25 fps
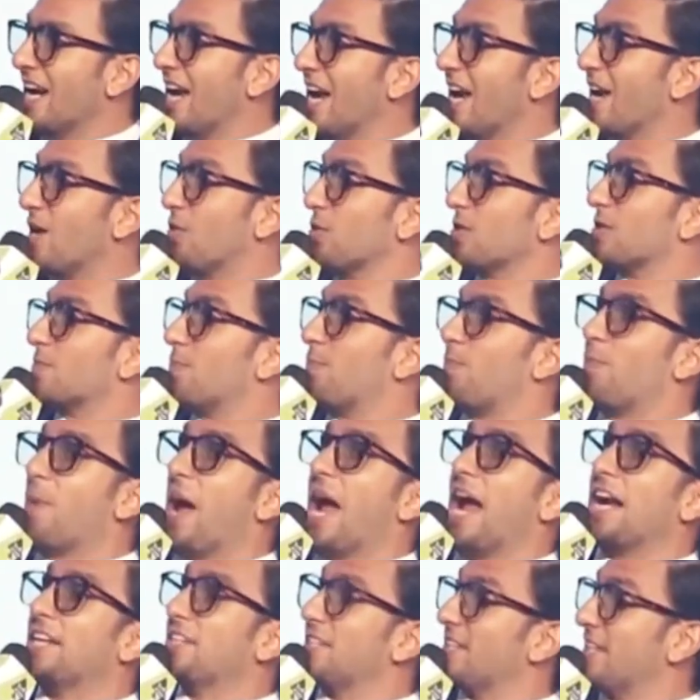It was
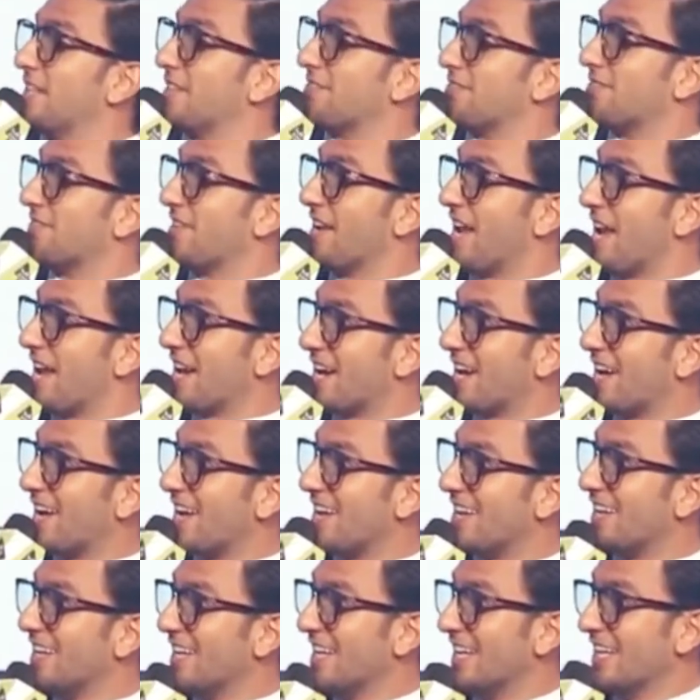Patrick Vieira.